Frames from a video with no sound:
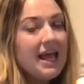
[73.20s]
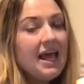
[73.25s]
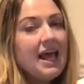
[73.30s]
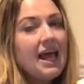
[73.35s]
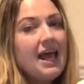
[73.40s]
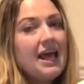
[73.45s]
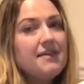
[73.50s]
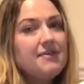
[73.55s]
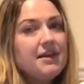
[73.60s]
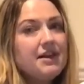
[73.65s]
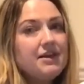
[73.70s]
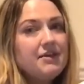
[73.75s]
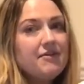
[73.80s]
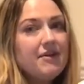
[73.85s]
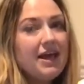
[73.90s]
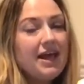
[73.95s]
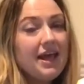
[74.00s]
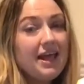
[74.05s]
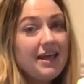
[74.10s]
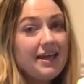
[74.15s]
and then you
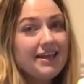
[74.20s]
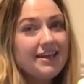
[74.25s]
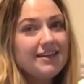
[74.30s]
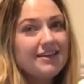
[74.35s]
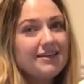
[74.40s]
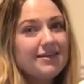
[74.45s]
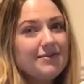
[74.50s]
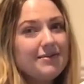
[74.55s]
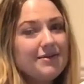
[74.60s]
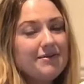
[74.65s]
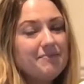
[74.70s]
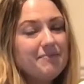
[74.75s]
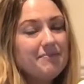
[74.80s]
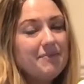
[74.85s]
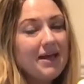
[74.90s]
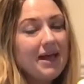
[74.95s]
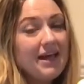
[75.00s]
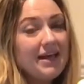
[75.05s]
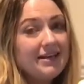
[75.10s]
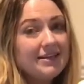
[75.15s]
hang the
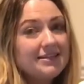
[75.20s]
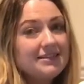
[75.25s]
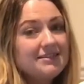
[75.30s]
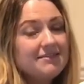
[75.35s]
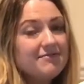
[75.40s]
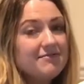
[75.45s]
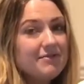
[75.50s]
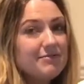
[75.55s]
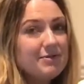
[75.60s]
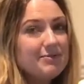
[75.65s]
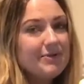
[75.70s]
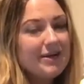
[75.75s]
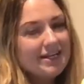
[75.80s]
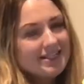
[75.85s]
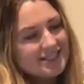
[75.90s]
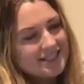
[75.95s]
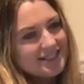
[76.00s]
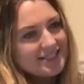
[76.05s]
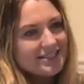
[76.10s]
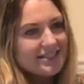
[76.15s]
eggs from the
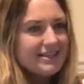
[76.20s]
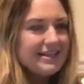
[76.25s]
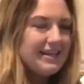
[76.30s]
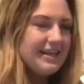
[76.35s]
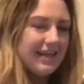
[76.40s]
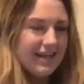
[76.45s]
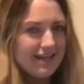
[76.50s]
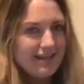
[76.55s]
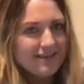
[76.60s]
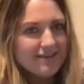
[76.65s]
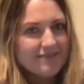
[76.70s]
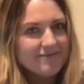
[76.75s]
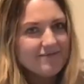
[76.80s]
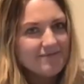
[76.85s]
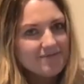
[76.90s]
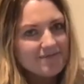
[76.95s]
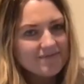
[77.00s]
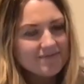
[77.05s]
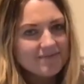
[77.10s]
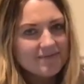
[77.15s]
branches and they hang
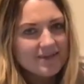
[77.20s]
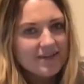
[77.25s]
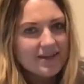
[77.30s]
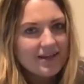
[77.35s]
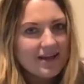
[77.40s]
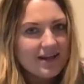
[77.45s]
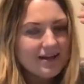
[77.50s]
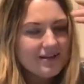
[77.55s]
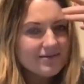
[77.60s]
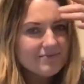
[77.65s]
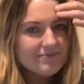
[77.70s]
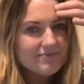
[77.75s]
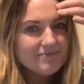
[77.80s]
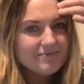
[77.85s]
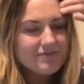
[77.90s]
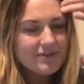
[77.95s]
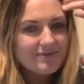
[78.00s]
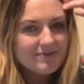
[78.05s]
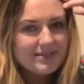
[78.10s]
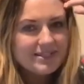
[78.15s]

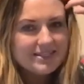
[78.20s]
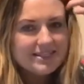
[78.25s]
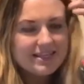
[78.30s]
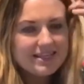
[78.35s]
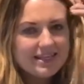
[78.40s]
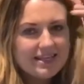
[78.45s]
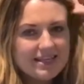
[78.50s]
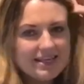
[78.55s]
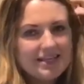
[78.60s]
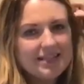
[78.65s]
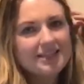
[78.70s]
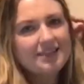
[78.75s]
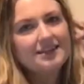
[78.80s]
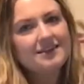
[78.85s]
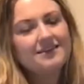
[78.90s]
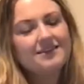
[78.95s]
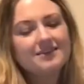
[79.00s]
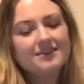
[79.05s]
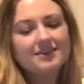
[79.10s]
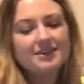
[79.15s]
from the ceiling and
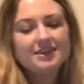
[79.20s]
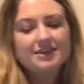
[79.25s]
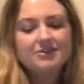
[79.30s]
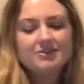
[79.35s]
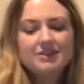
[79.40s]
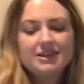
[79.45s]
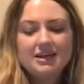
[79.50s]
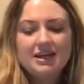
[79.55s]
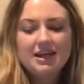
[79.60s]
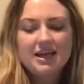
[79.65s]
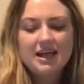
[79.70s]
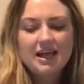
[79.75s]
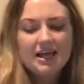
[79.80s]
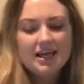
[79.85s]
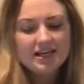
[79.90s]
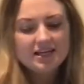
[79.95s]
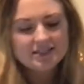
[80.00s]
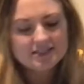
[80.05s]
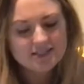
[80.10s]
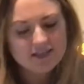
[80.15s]
look cute.
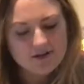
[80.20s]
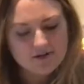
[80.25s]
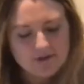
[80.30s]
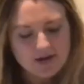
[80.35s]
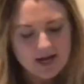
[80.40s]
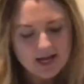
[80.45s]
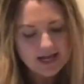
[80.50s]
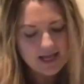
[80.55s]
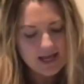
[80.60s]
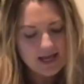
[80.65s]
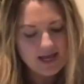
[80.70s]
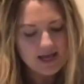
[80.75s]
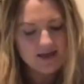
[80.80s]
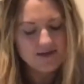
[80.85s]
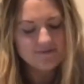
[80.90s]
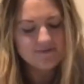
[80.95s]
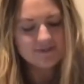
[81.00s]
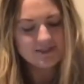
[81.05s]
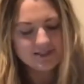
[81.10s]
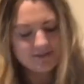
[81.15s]
So I
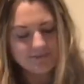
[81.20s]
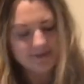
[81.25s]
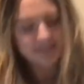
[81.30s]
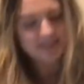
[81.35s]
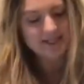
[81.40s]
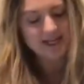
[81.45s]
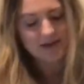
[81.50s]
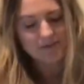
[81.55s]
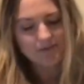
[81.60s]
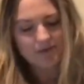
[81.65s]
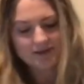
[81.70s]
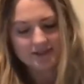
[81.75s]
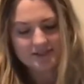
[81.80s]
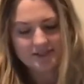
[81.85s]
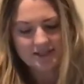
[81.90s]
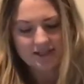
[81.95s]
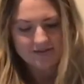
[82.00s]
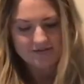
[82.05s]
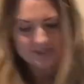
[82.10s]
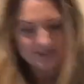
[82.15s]
have some examples
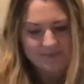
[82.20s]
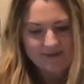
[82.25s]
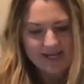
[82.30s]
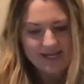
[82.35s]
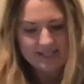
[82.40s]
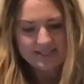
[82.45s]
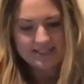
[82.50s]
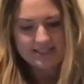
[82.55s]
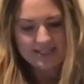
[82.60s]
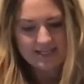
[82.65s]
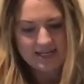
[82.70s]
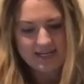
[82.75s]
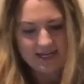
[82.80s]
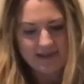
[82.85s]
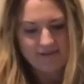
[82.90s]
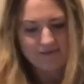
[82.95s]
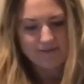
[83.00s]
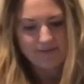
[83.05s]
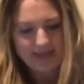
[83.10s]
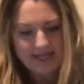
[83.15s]
of some eggs that
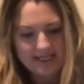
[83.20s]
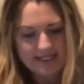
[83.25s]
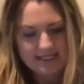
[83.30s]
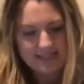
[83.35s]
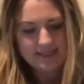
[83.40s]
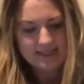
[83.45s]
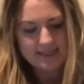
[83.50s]
I've painted.